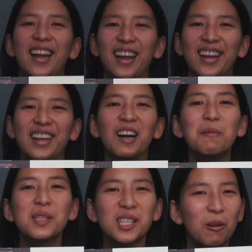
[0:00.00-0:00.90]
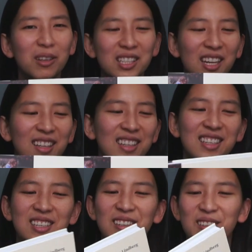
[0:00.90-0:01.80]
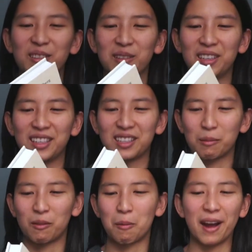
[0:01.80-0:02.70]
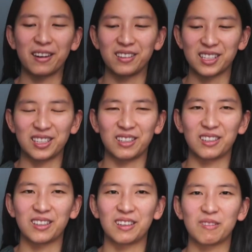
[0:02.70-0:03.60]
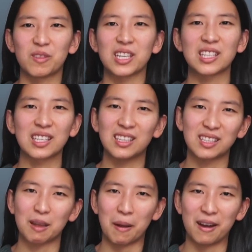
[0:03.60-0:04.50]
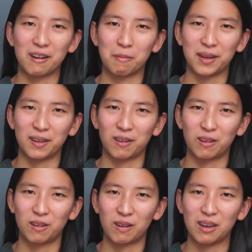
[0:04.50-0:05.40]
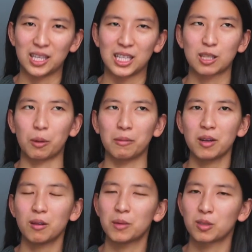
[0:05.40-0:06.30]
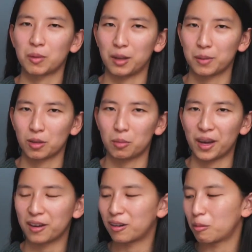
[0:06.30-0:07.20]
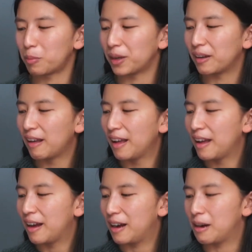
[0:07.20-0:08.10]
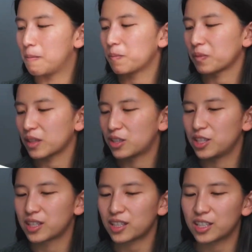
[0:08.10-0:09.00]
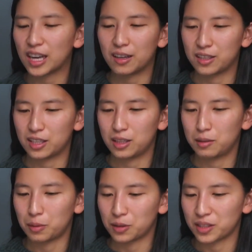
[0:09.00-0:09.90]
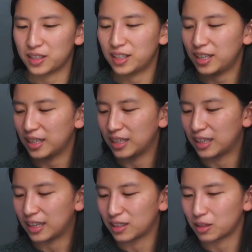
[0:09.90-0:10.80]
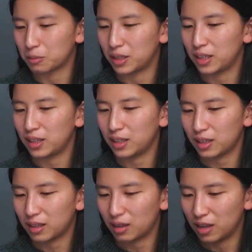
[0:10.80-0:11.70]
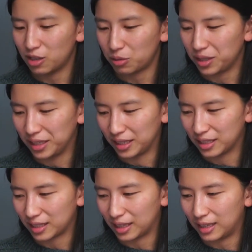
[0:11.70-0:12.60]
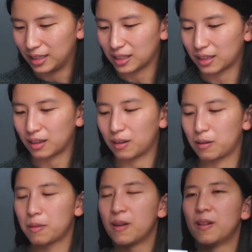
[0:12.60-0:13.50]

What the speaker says: and I'm so excited to knit some of the patterns in here. This is a pattern by her, and it's probably her most popular pattern, but she's such a talented person and has so many intriguing designs. Like her